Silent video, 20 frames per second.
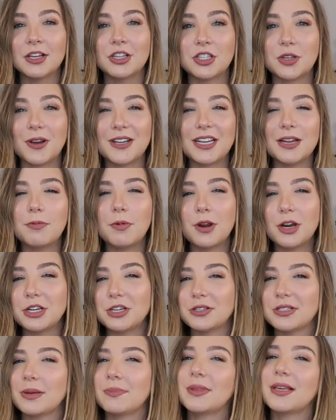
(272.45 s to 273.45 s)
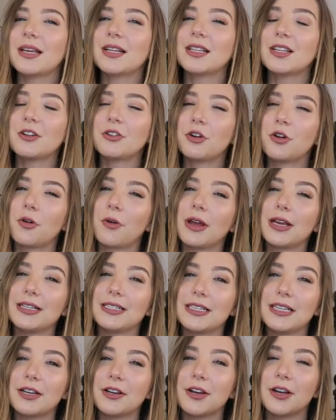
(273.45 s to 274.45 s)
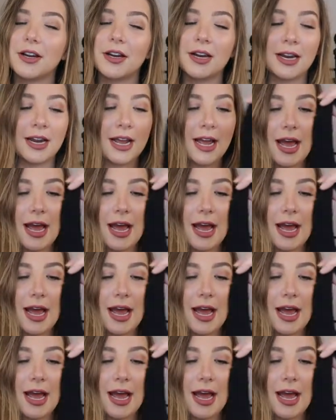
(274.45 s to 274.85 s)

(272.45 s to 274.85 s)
So I did want to do something a little crazier